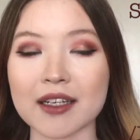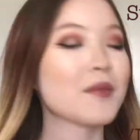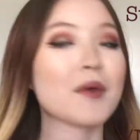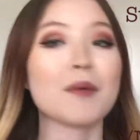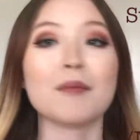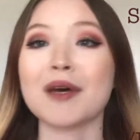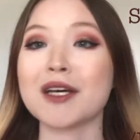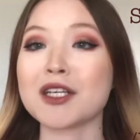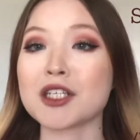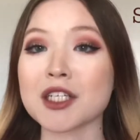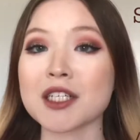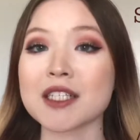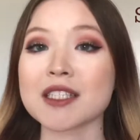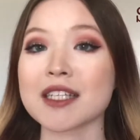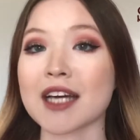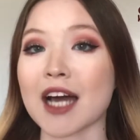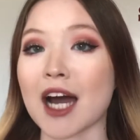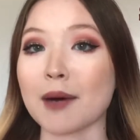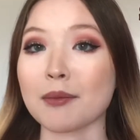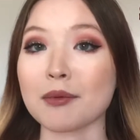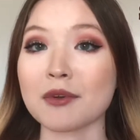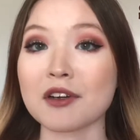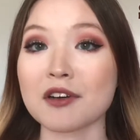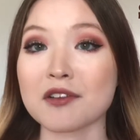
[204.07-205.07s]
Beijing is the
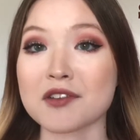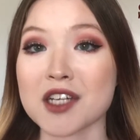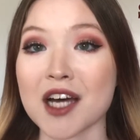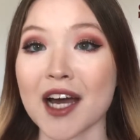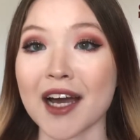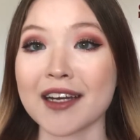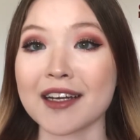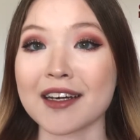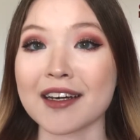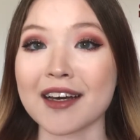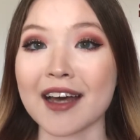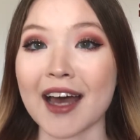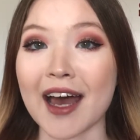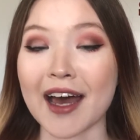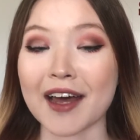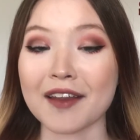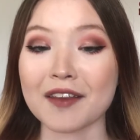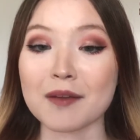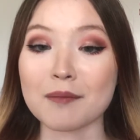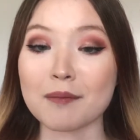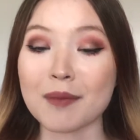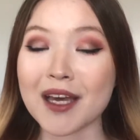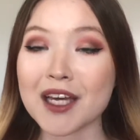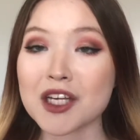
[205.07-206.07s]
capital of China, and the
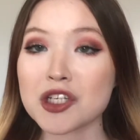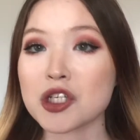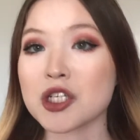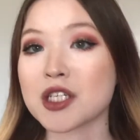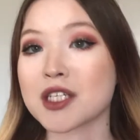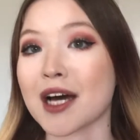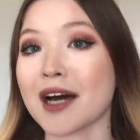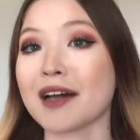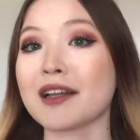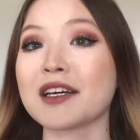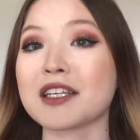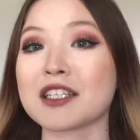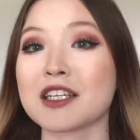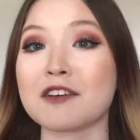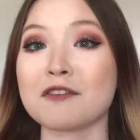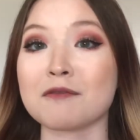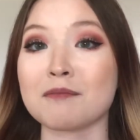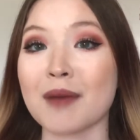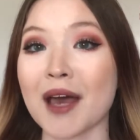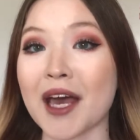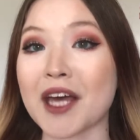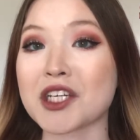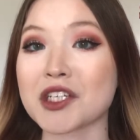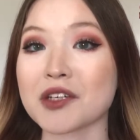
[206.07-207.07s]
Beijing dialect of
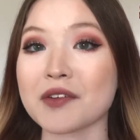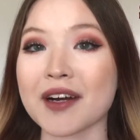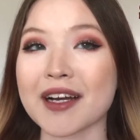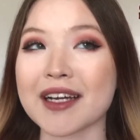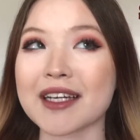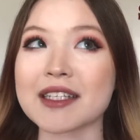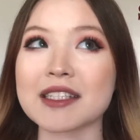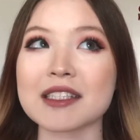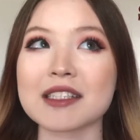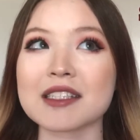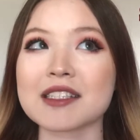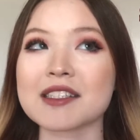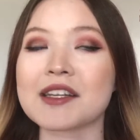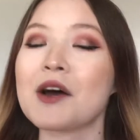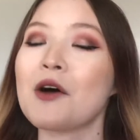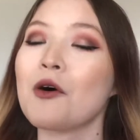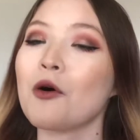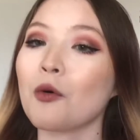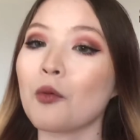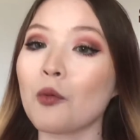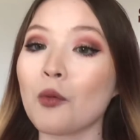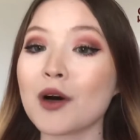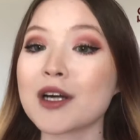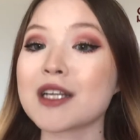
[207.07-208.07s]
Mandarin is
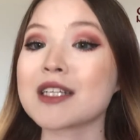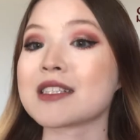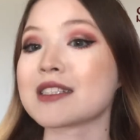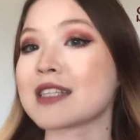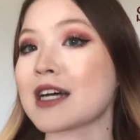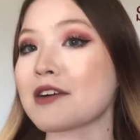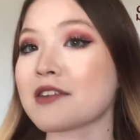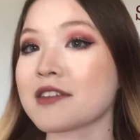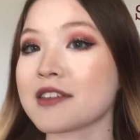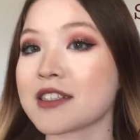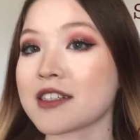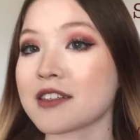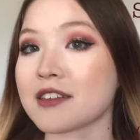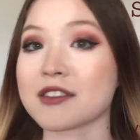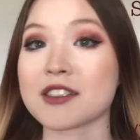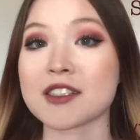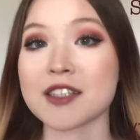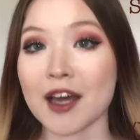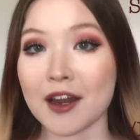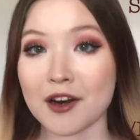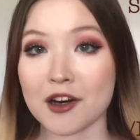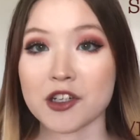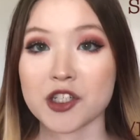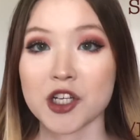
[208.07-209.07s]
what is now considered
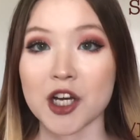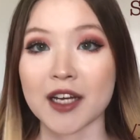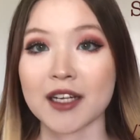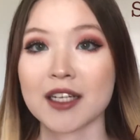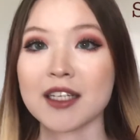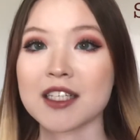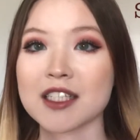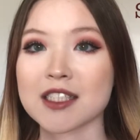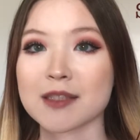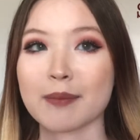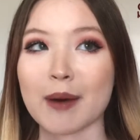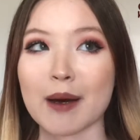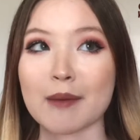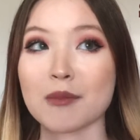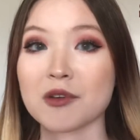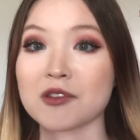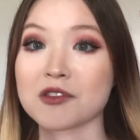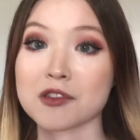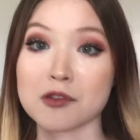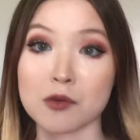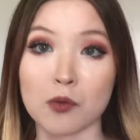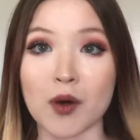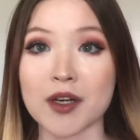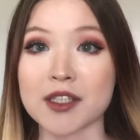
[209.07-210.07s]
Standard Chinese by most
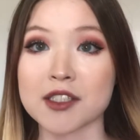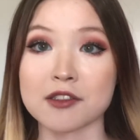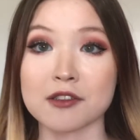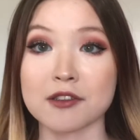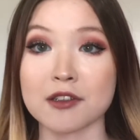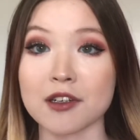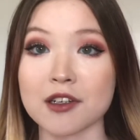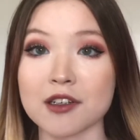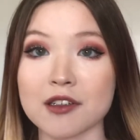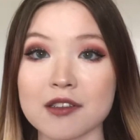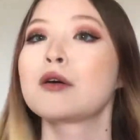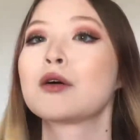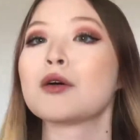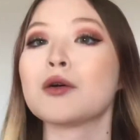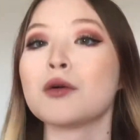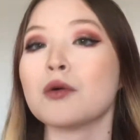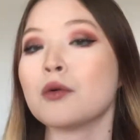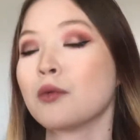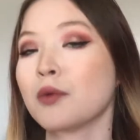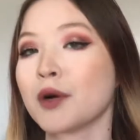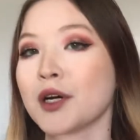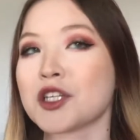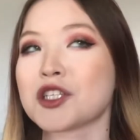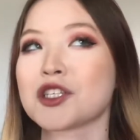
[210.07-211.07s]
Westerners,
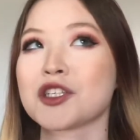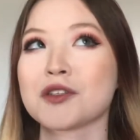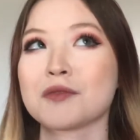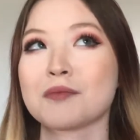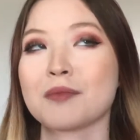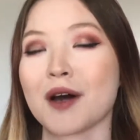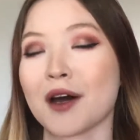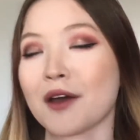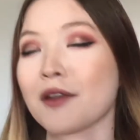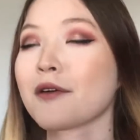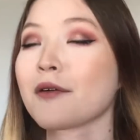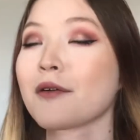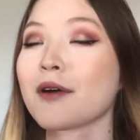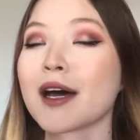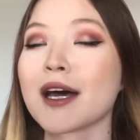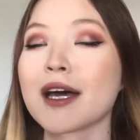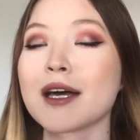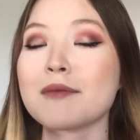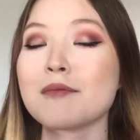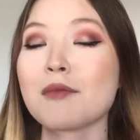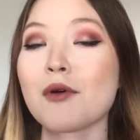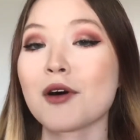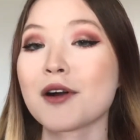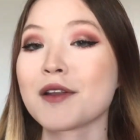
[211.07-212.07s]
which, by the way,
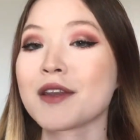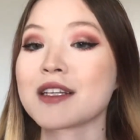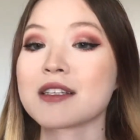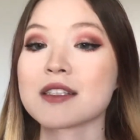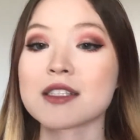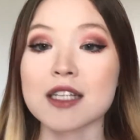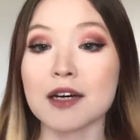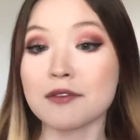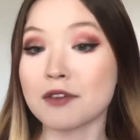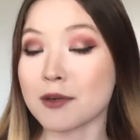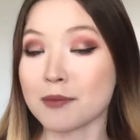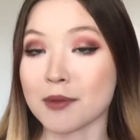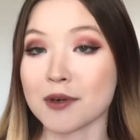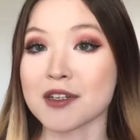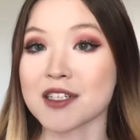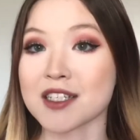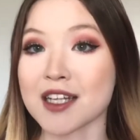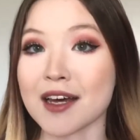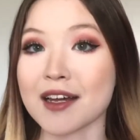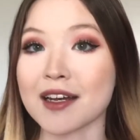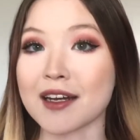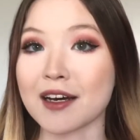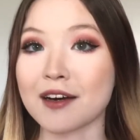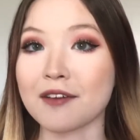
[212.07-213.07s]
more than
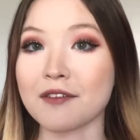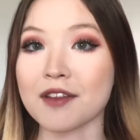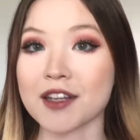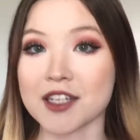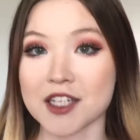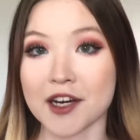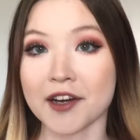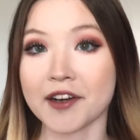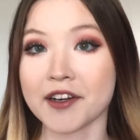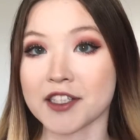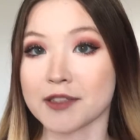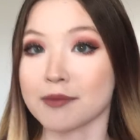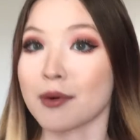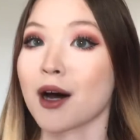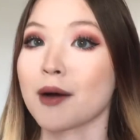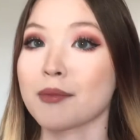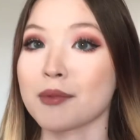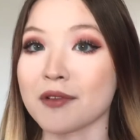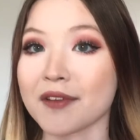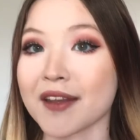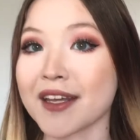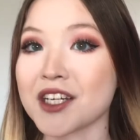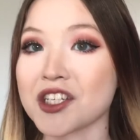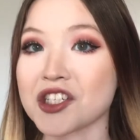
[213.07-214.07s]
70% of the Chinese
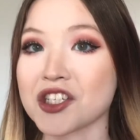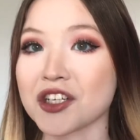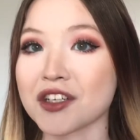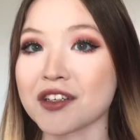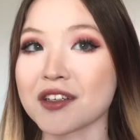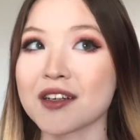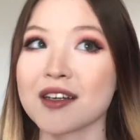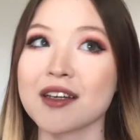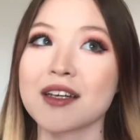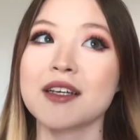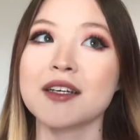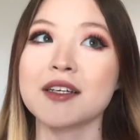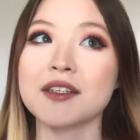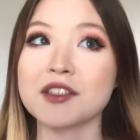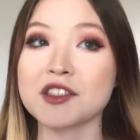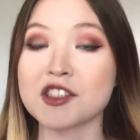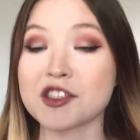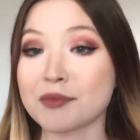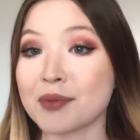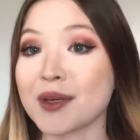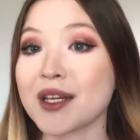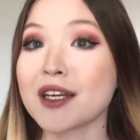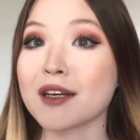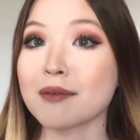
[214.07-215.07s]
population
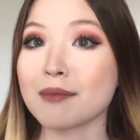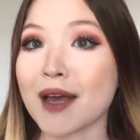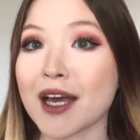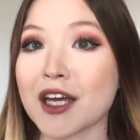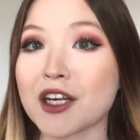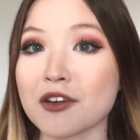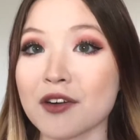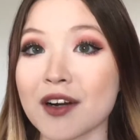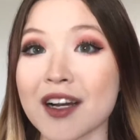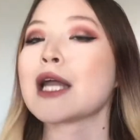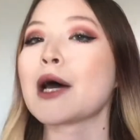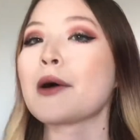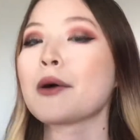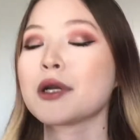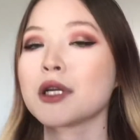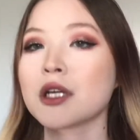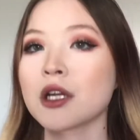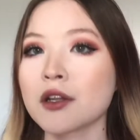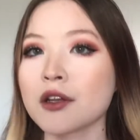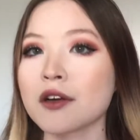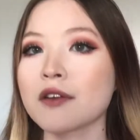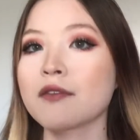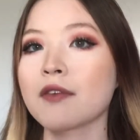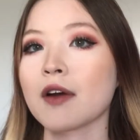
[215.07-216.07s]
speak Mandarin. Now,
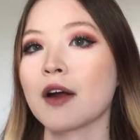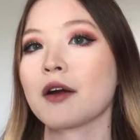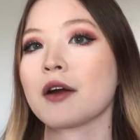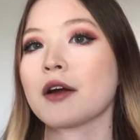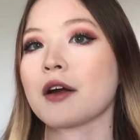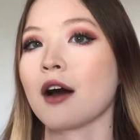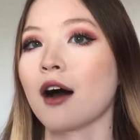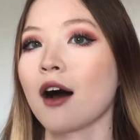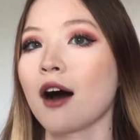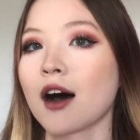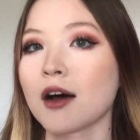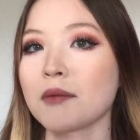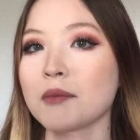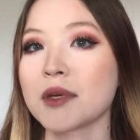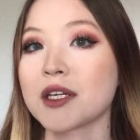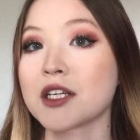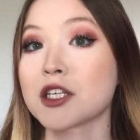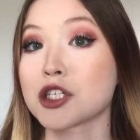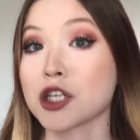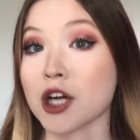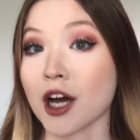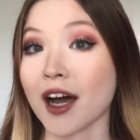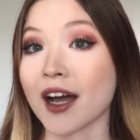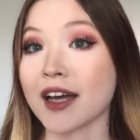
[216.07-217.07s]
another very common
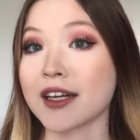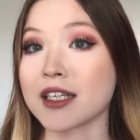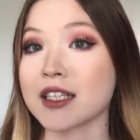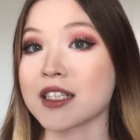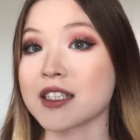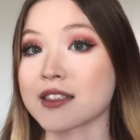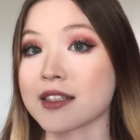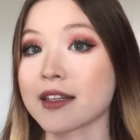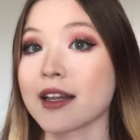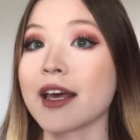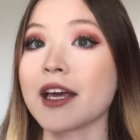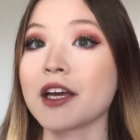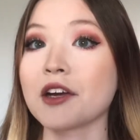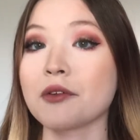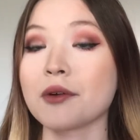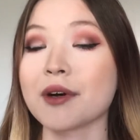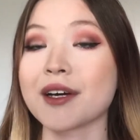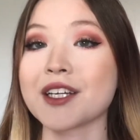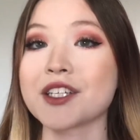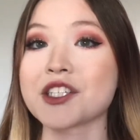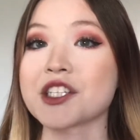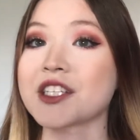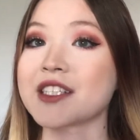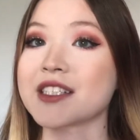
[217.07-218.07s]
Chinese
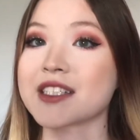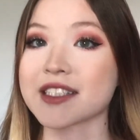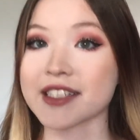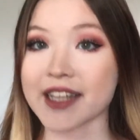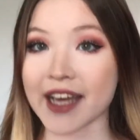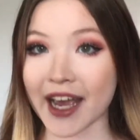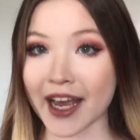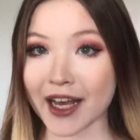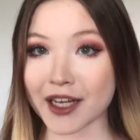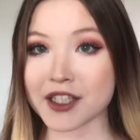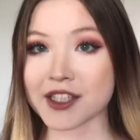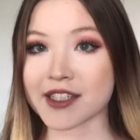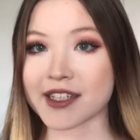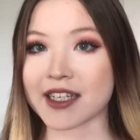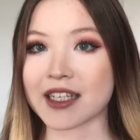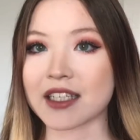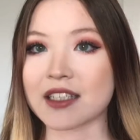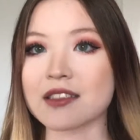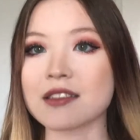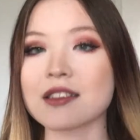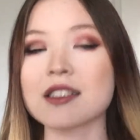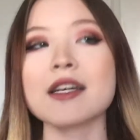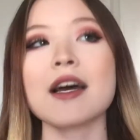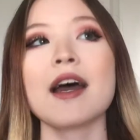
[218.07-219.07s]
language is
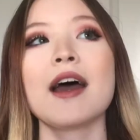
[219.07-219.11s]
Cantonese.